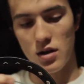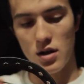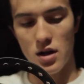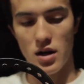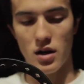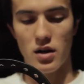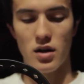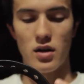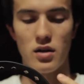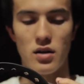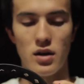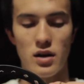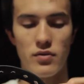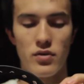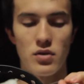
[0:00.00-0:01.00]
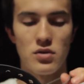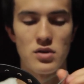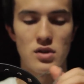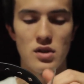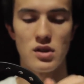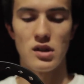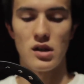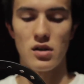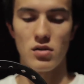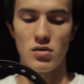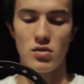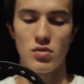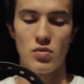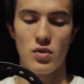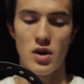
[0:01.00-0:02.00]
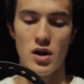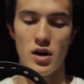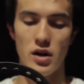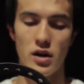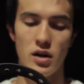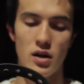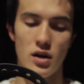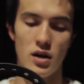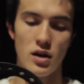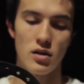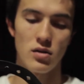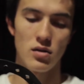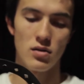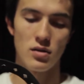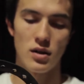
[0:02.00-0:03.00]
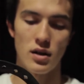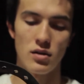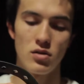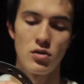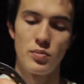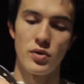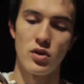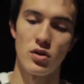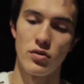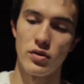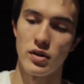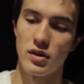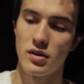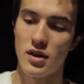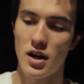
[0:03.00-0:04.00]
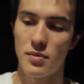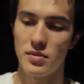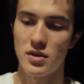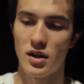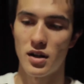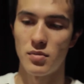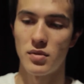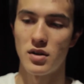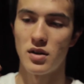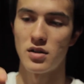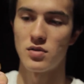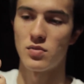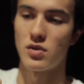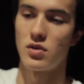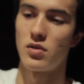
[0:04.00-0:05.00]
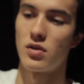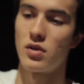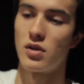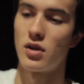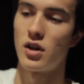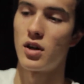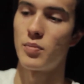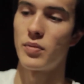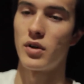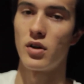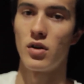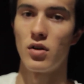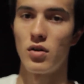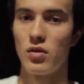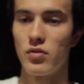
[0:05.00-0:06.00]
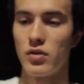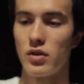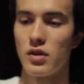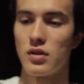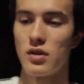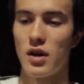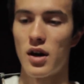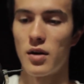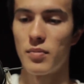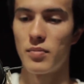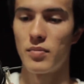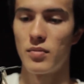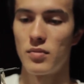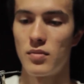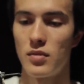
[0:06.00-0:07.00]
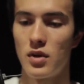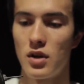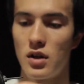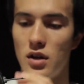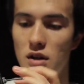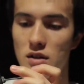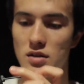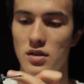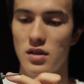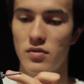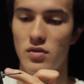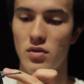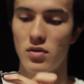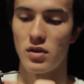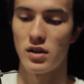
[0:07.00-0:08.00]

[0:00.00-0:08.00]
I kind of have OCD, I don't know why. I loop it over the top side because we're going up and over the top instead of going